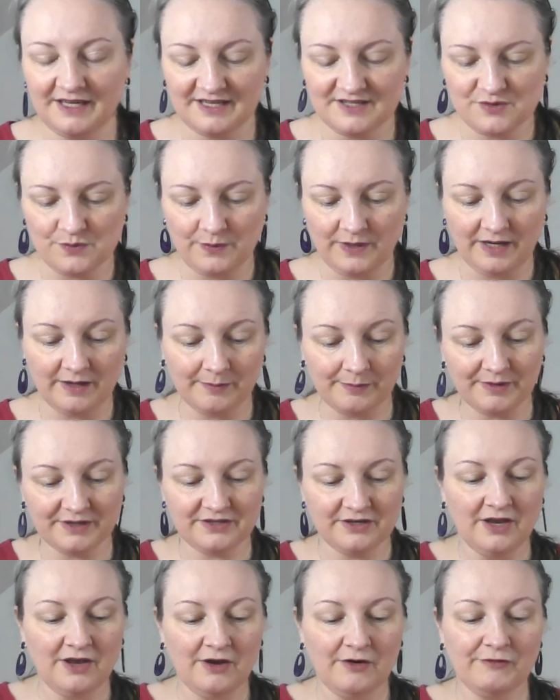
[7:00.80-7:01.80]
as well.
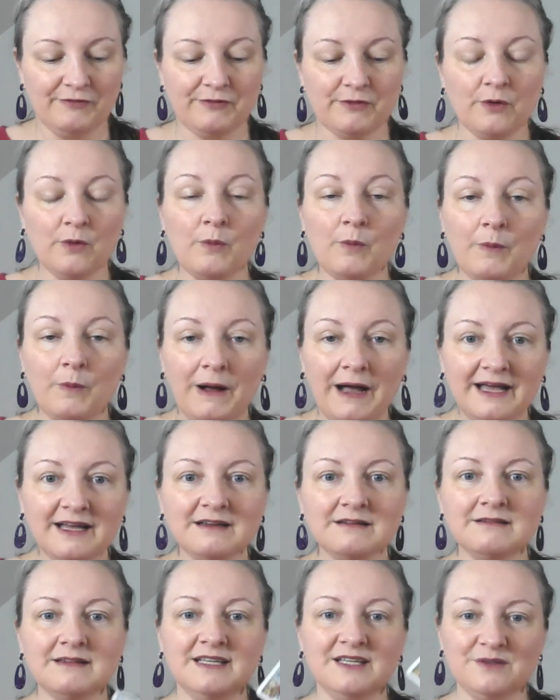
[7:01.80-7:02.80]
But for a
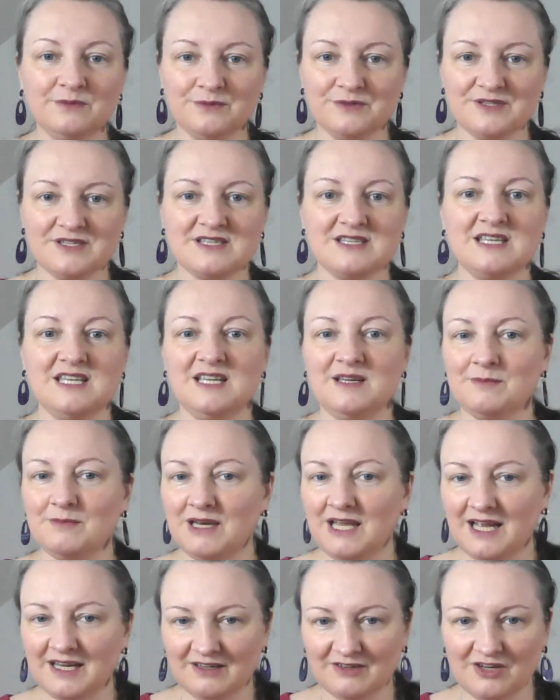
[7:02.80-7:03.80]
while, it will seem
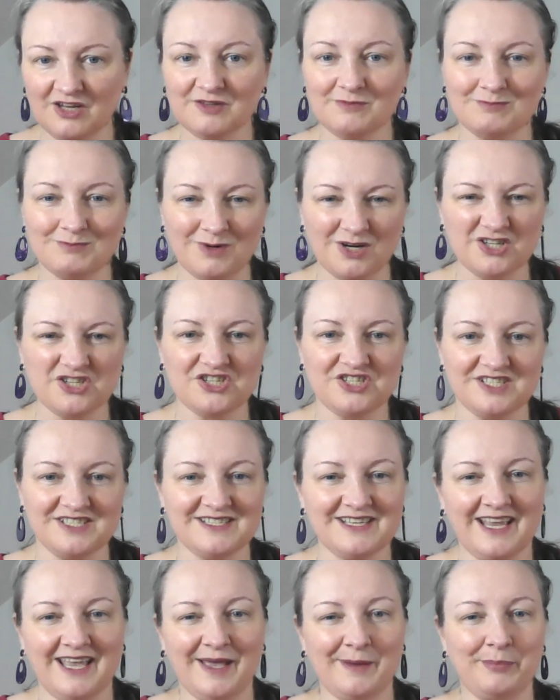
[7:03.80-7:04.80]
like not much is
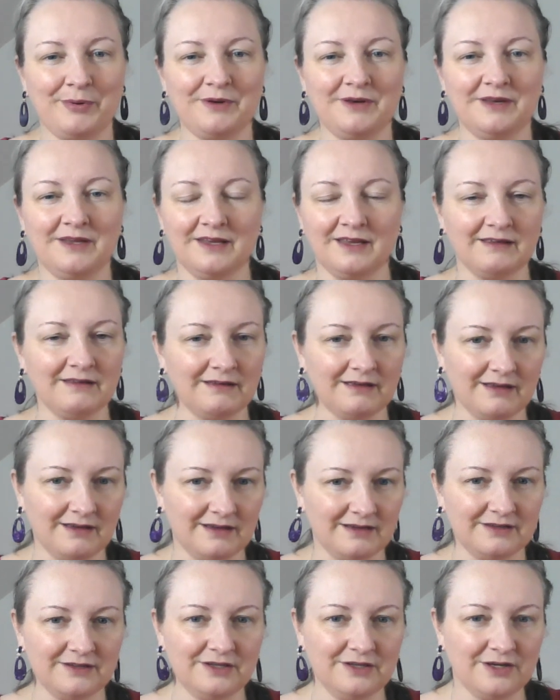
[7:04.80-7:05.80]
happening,
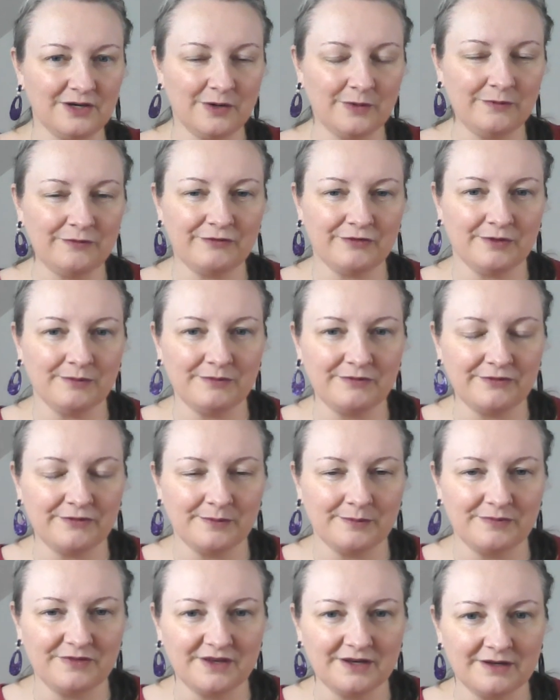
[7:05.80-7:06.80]
uh, you know, from,
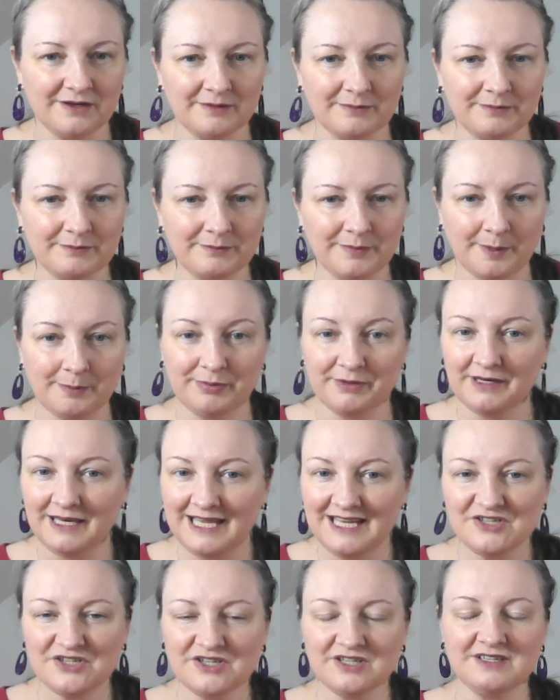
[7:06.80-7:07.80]
from the
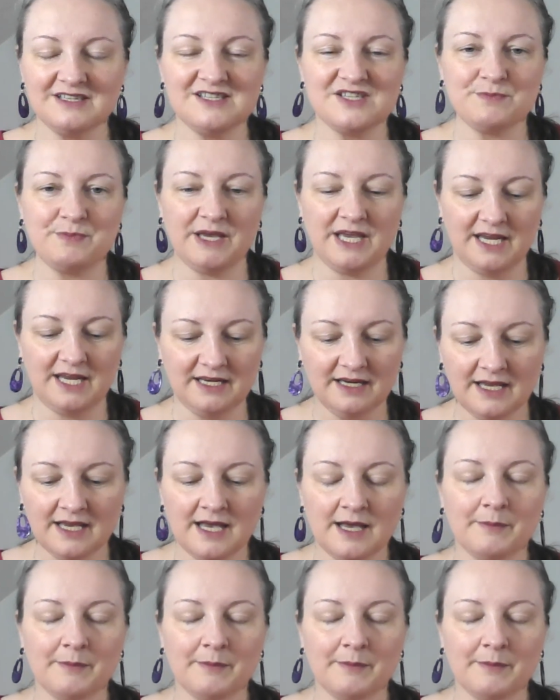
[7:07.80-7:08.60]
population in Spain,